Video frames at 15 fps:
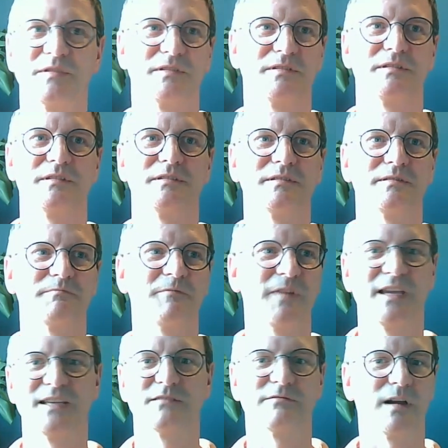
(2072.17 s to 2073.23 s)
there's
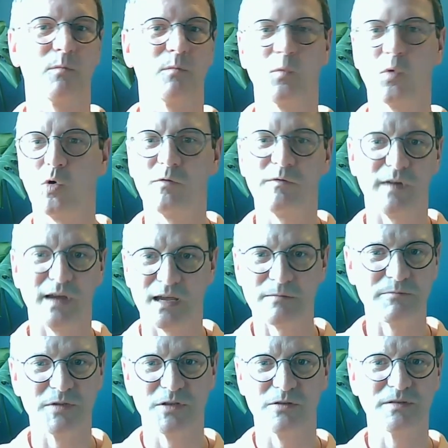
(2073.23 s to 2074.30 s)
fears around
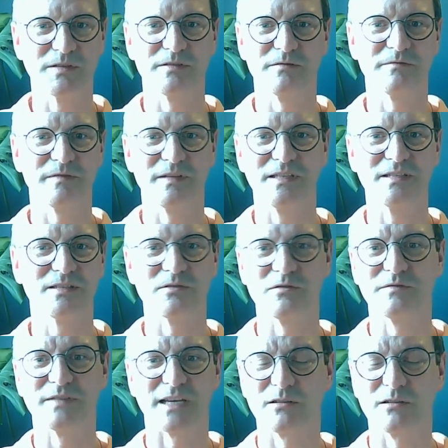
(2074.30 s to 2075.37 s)
warfare, use of these
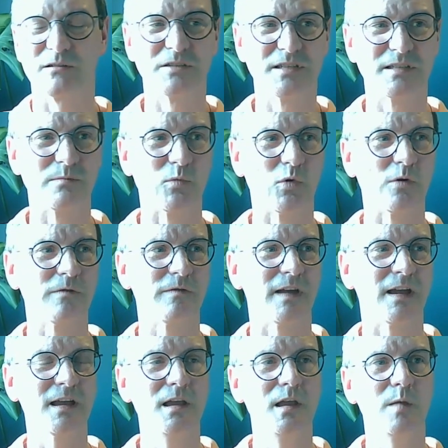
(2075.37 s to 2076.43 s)
sort of technologies in
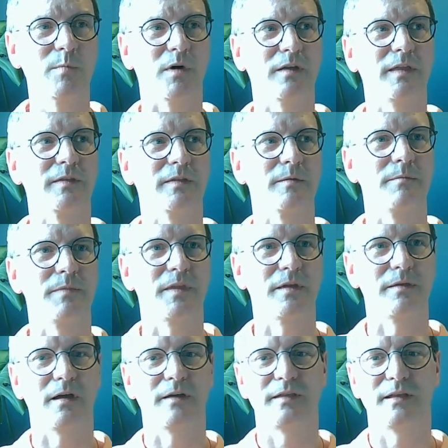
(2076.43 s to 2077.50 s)
warfare. But I think
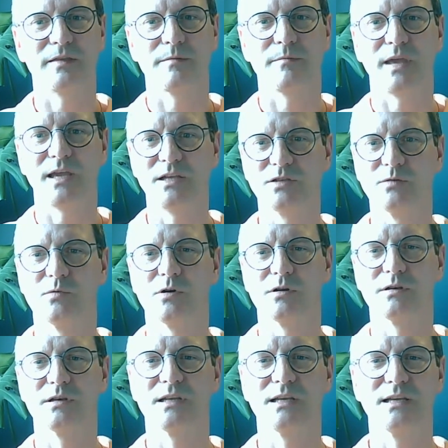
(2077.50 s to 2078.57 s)
the major
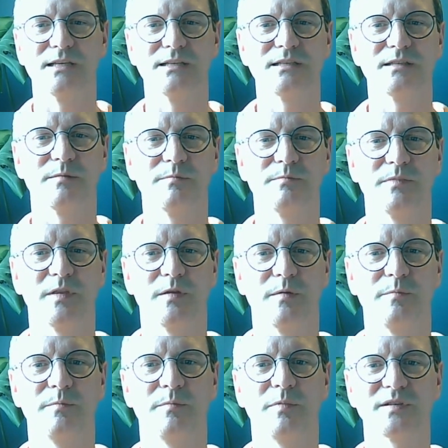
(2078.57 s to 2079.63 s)
one is the
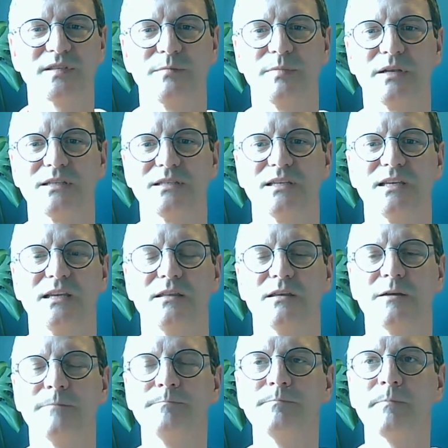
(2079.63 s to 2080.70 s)
possibility
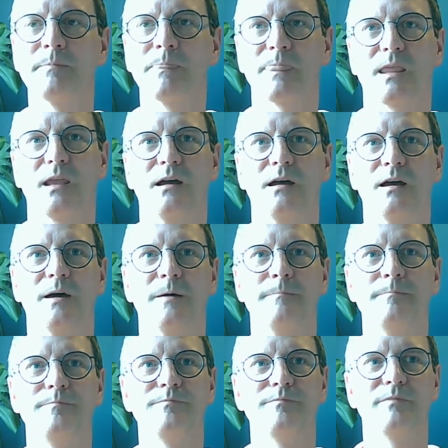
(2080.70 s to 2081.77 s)
that
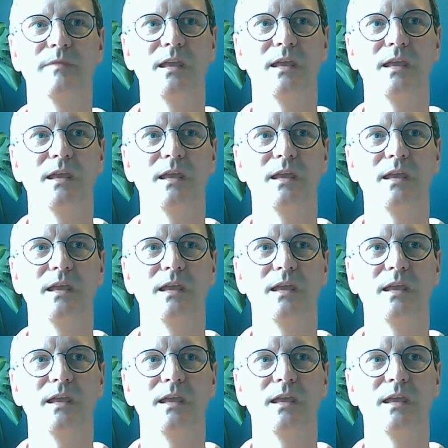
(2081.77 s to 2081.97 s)
um,